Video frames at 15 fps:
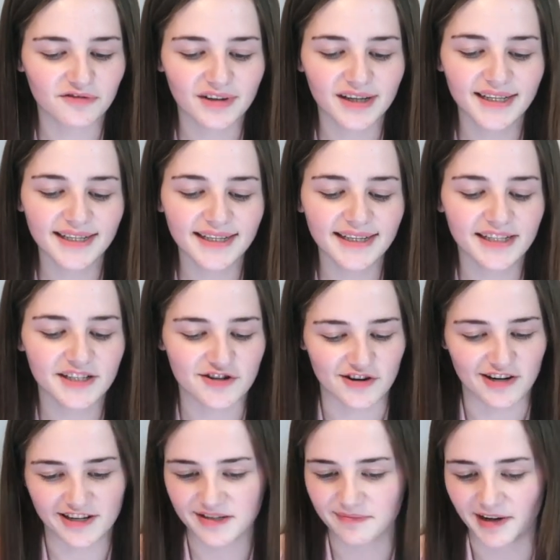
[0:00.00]
really
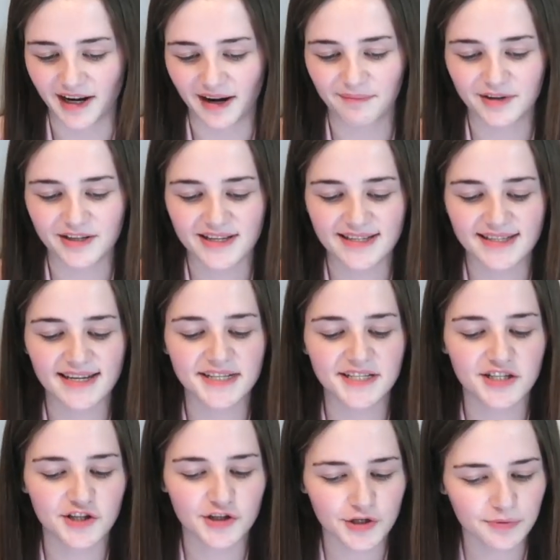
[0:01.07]
interests me because it
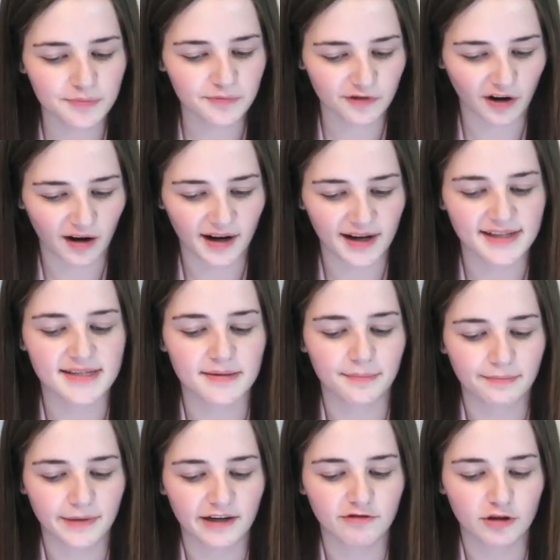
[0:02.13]
says some rides
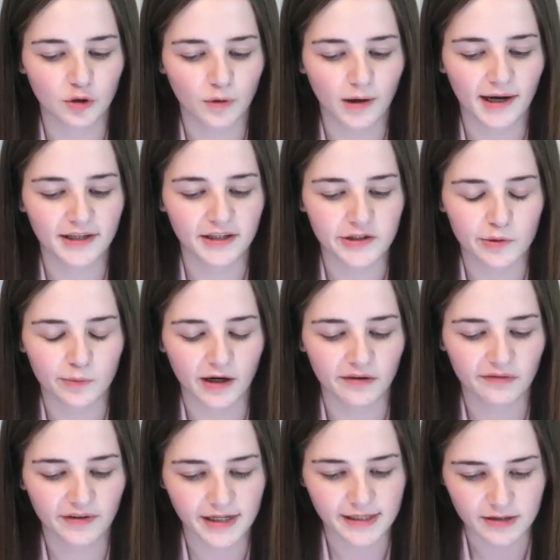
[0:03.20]
may require you to wear
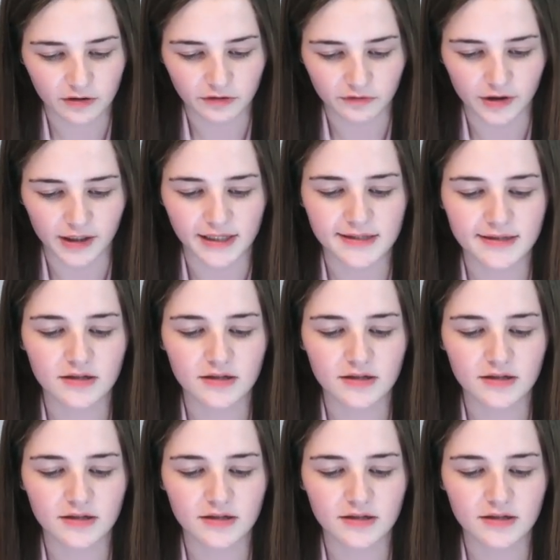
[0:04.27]
a face covering.